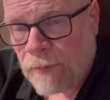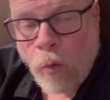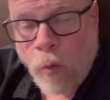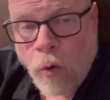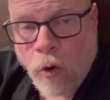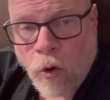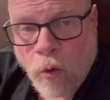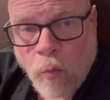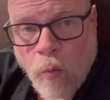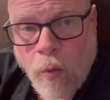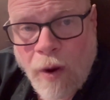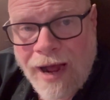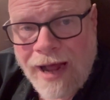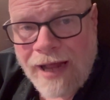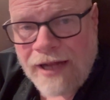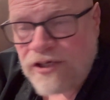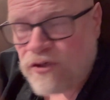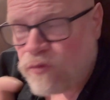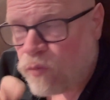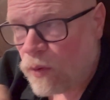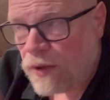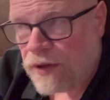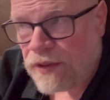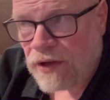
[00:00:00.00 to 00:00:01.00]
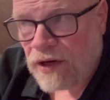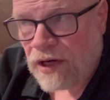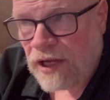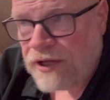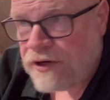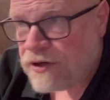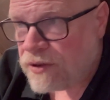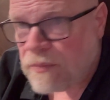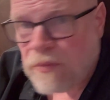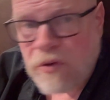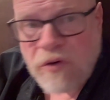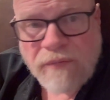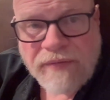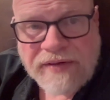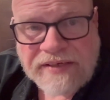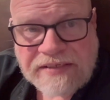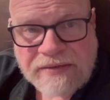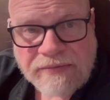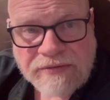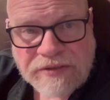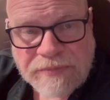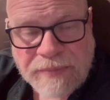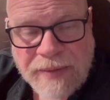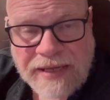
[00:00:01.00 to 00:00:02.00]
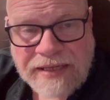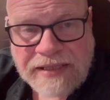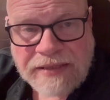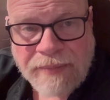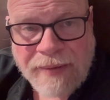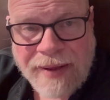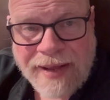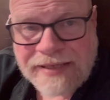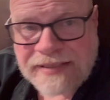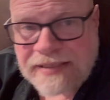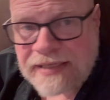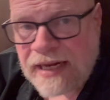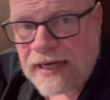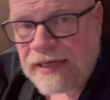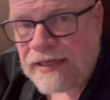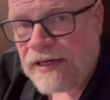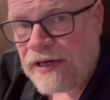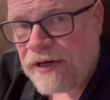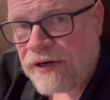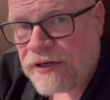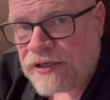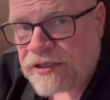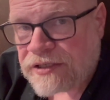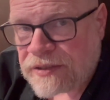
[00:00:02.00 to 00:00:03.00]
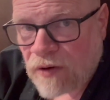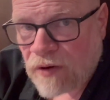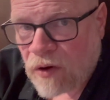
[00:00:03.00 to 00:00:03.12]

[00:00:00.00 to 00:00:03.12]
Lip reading: or watch one of the later movies that was made in the past 10 years